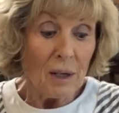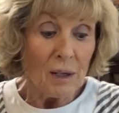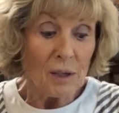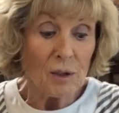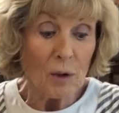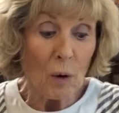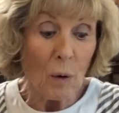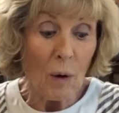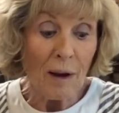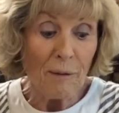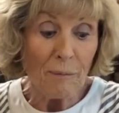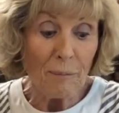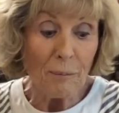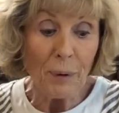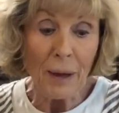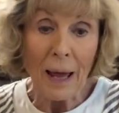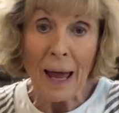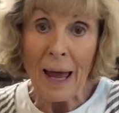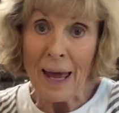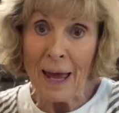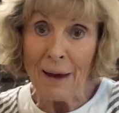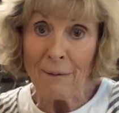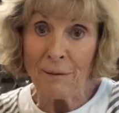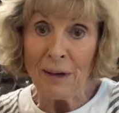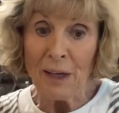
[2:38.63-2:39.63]
So
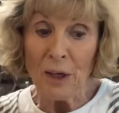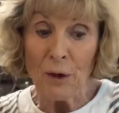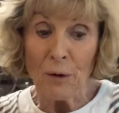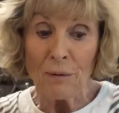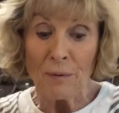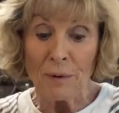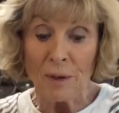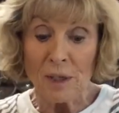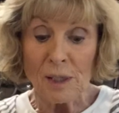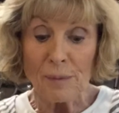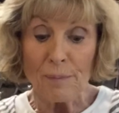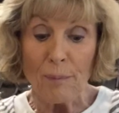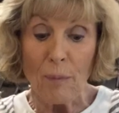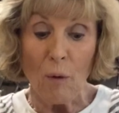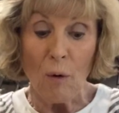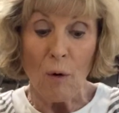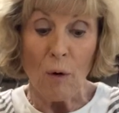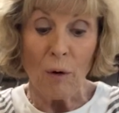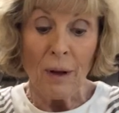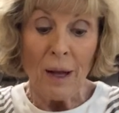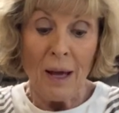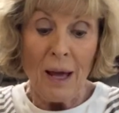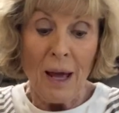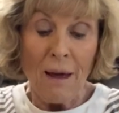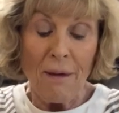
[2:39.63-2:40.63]
I have it here in this
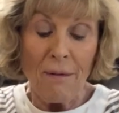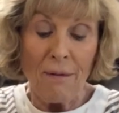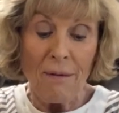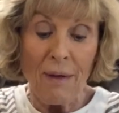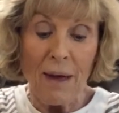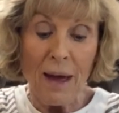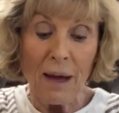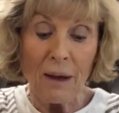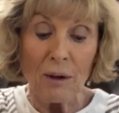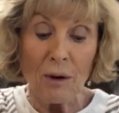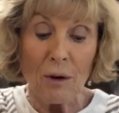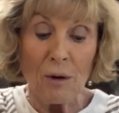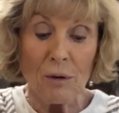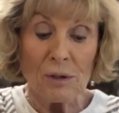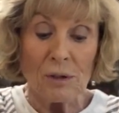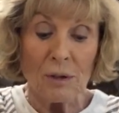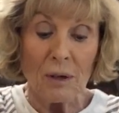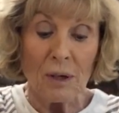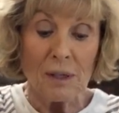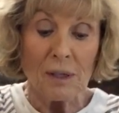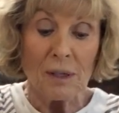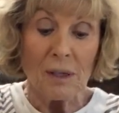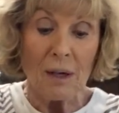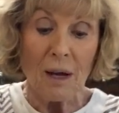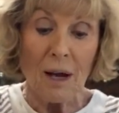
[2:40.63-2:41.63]
bowl. That goes
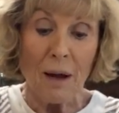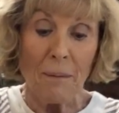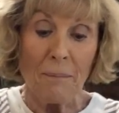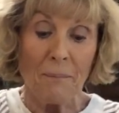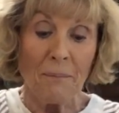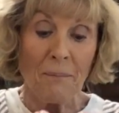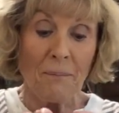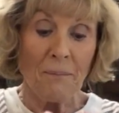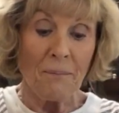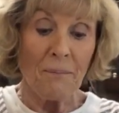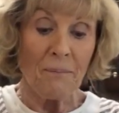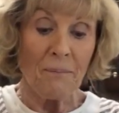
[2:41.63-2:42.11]
on top.